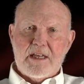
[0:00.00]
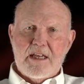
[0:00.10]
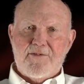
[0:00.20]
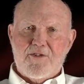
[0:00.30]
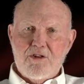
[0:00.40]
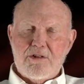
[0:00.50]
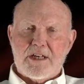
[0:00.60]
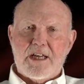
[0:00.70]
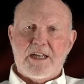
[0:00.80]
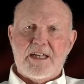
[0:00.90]
if you
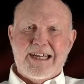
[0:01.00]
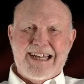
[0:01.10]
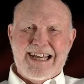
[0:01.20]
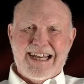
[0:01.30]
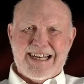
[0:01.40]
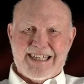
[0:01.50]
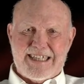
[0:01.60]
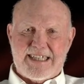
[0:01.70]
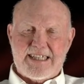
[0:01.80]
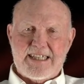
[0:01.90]
said
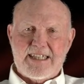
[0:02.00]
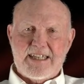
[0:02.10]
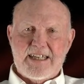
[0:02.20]
yes,